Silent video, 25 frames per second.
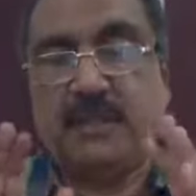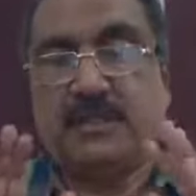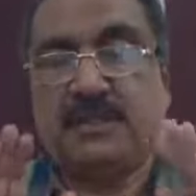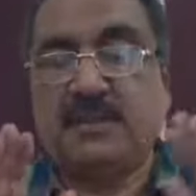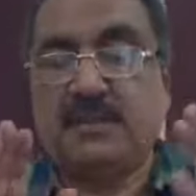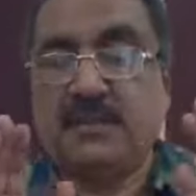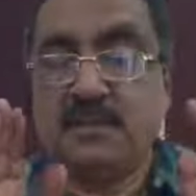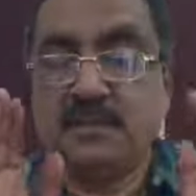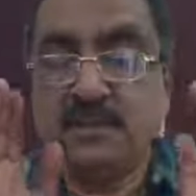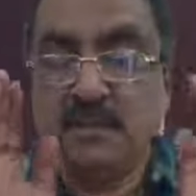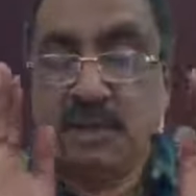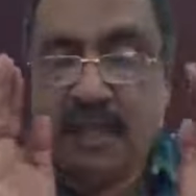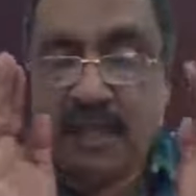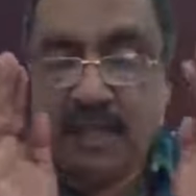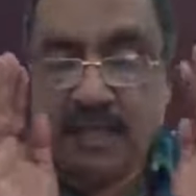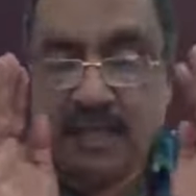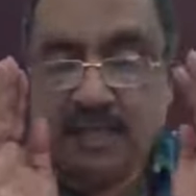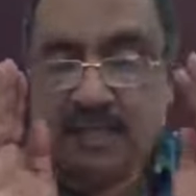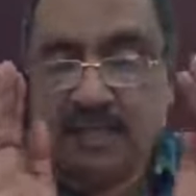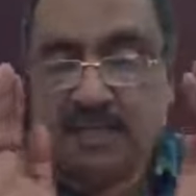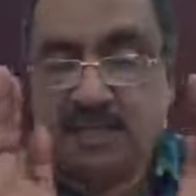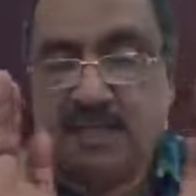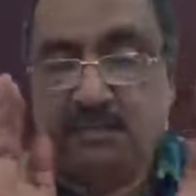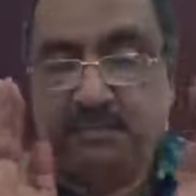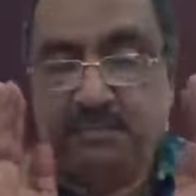So
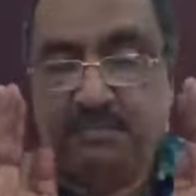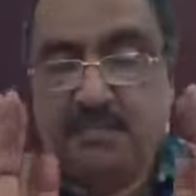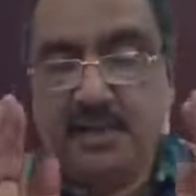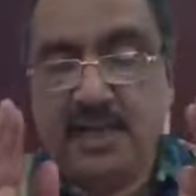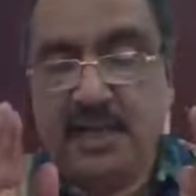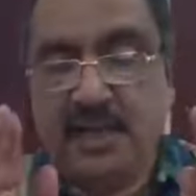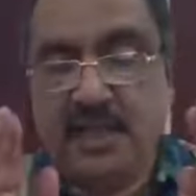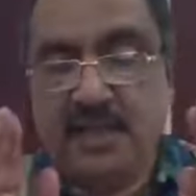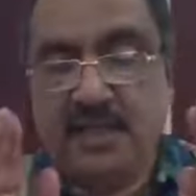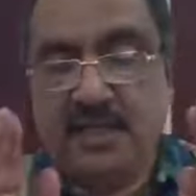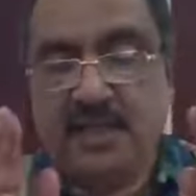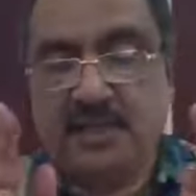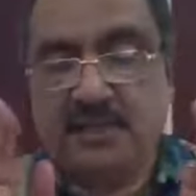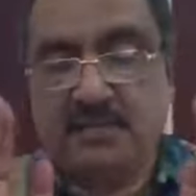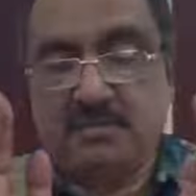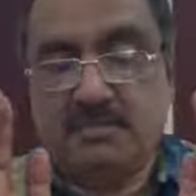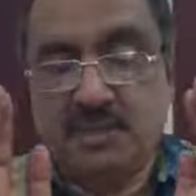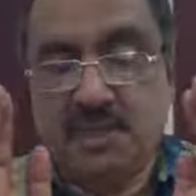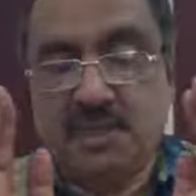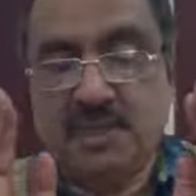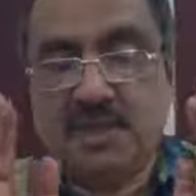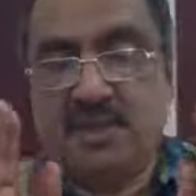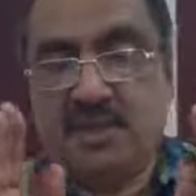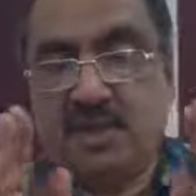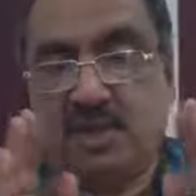it is the base
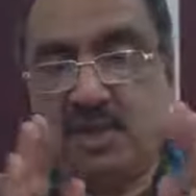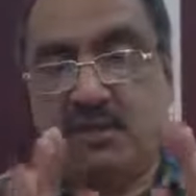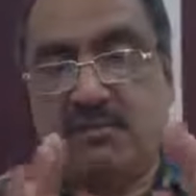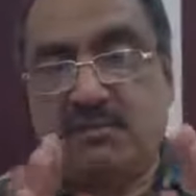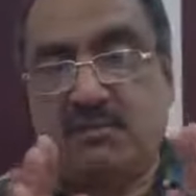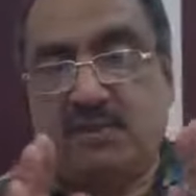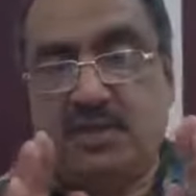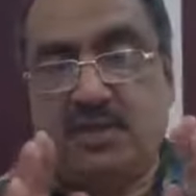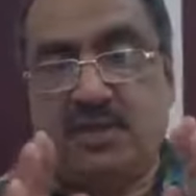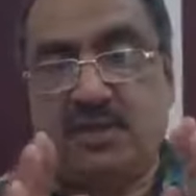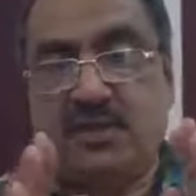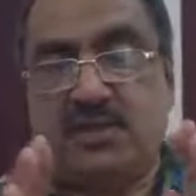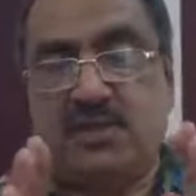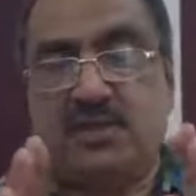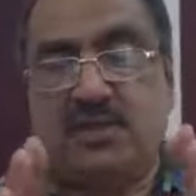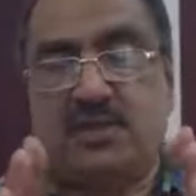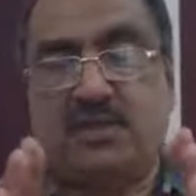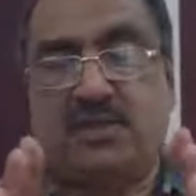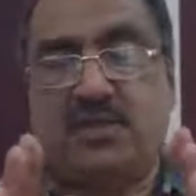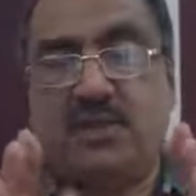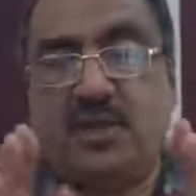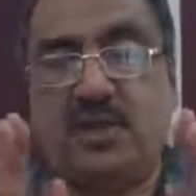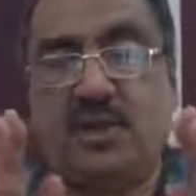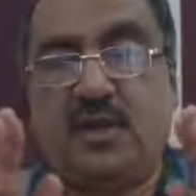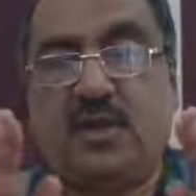based on
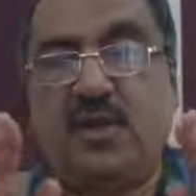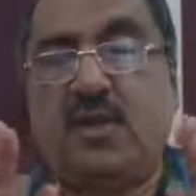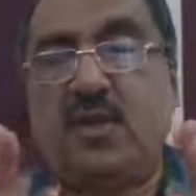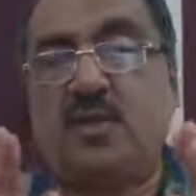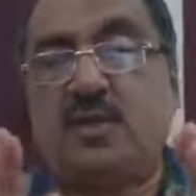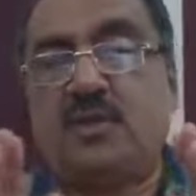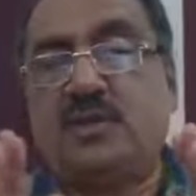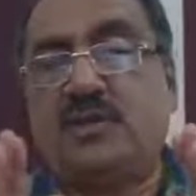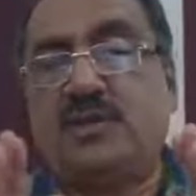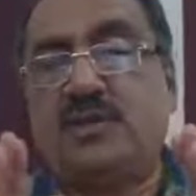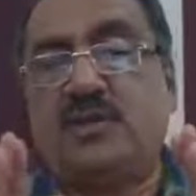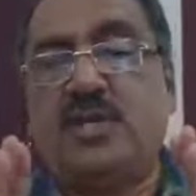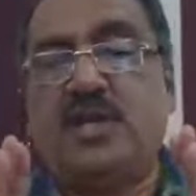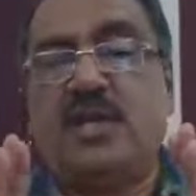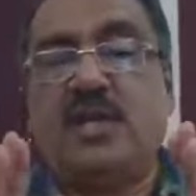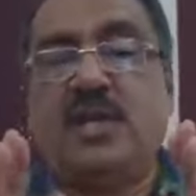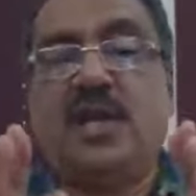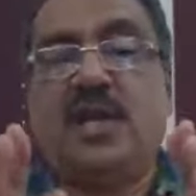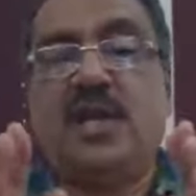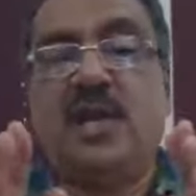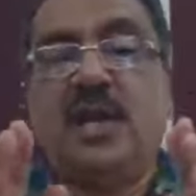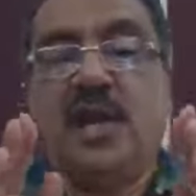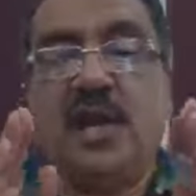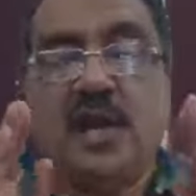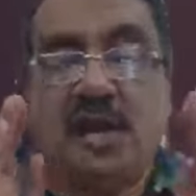which the loans
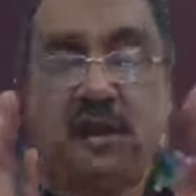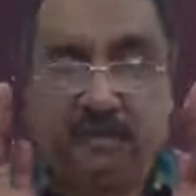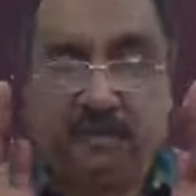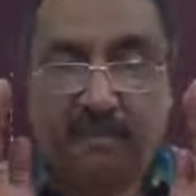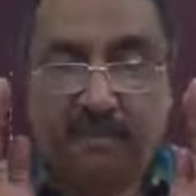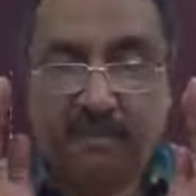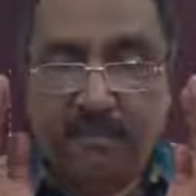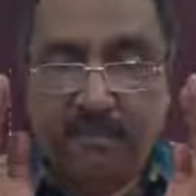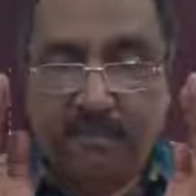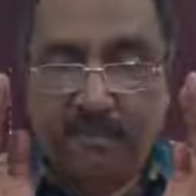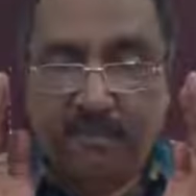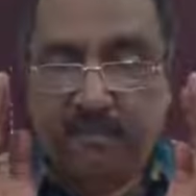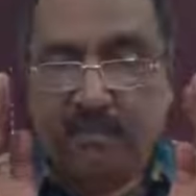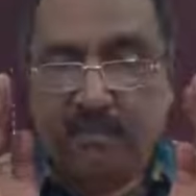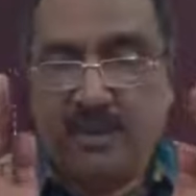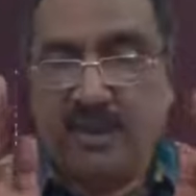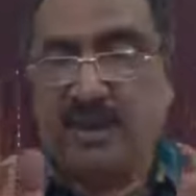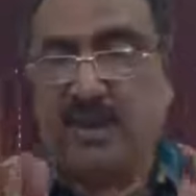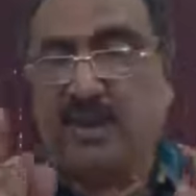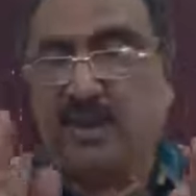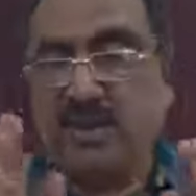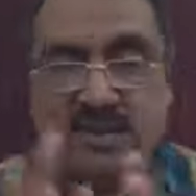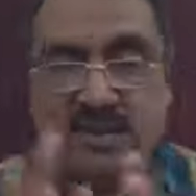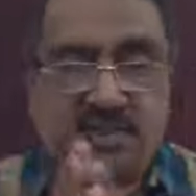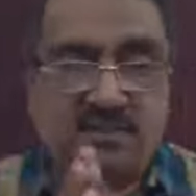have
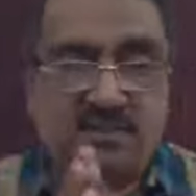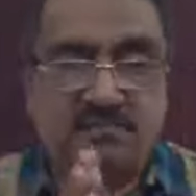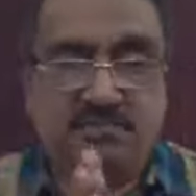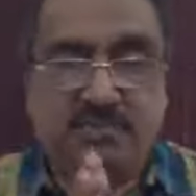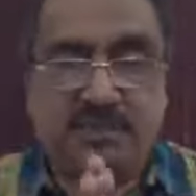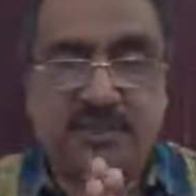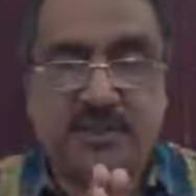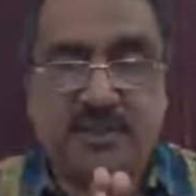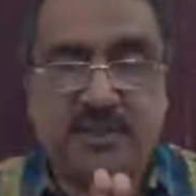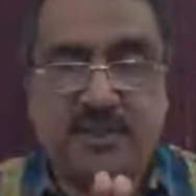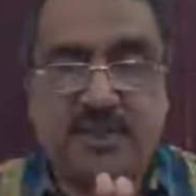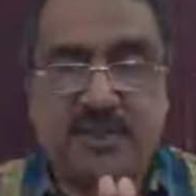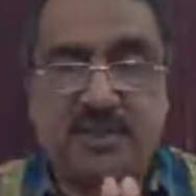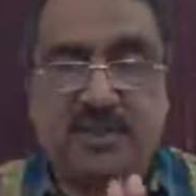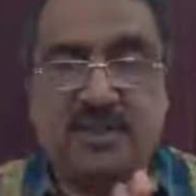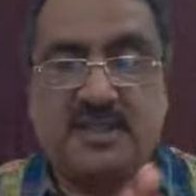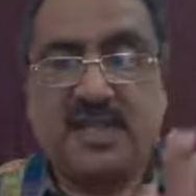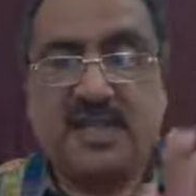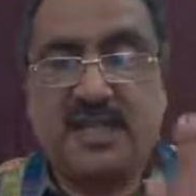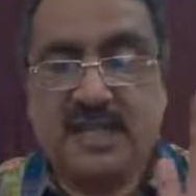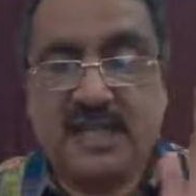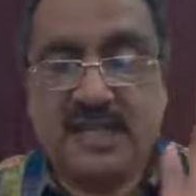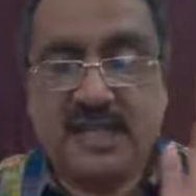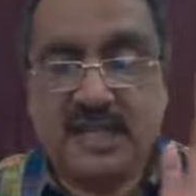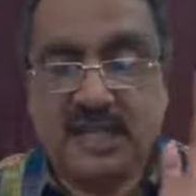been disbursed.
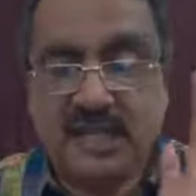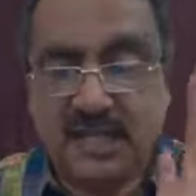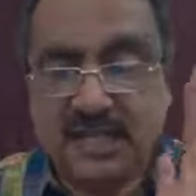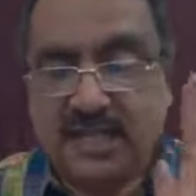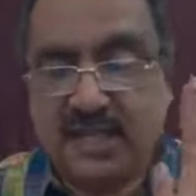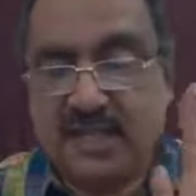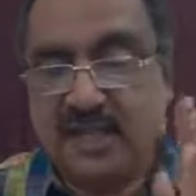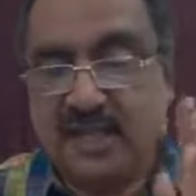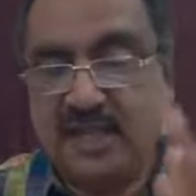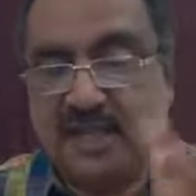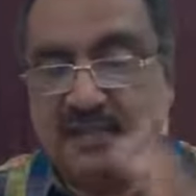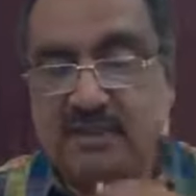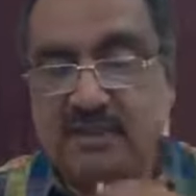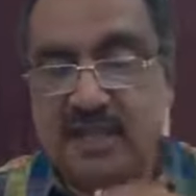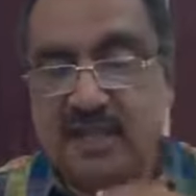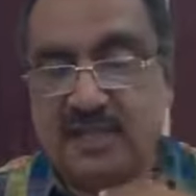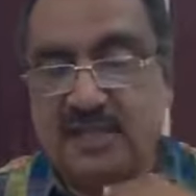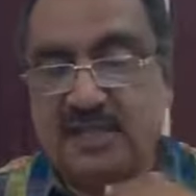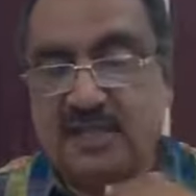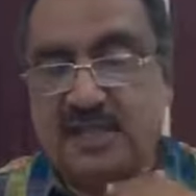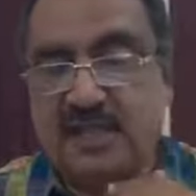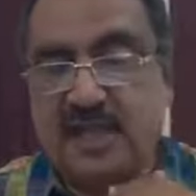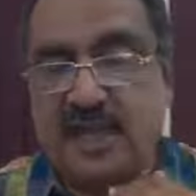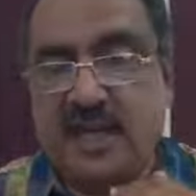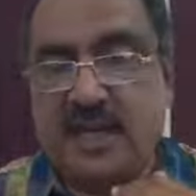It's a written
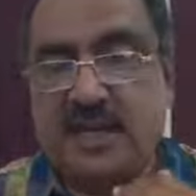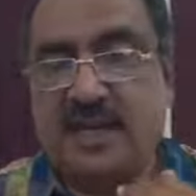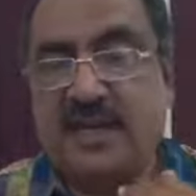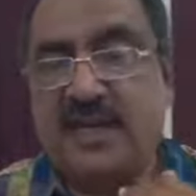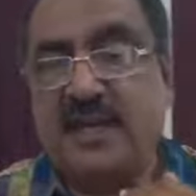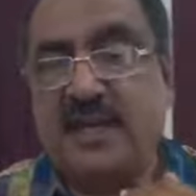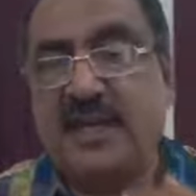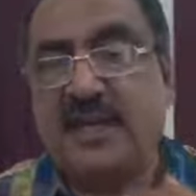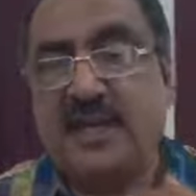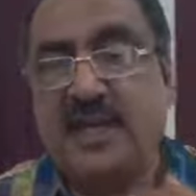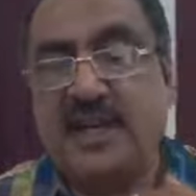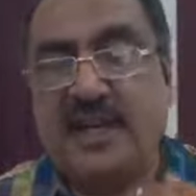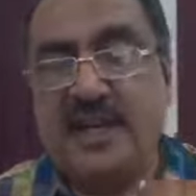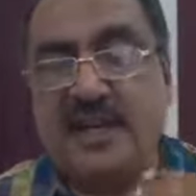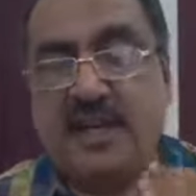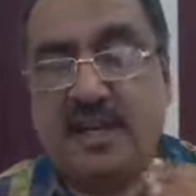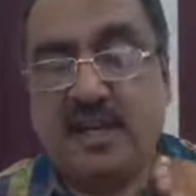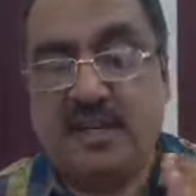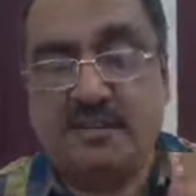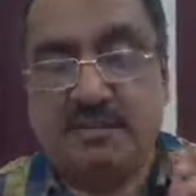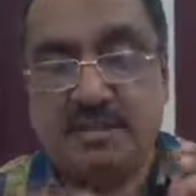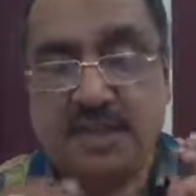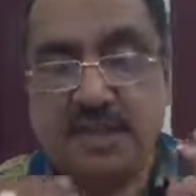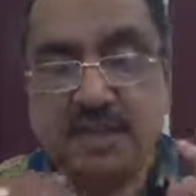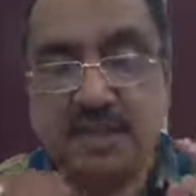evidence and need
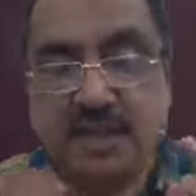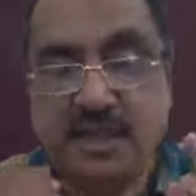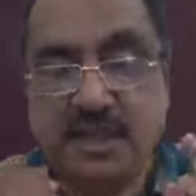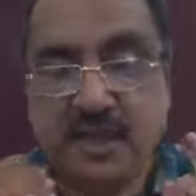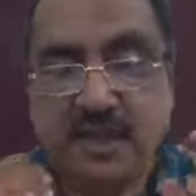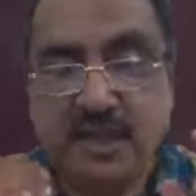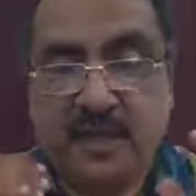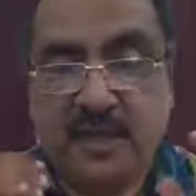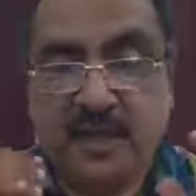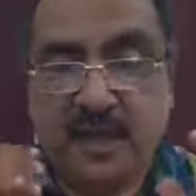not be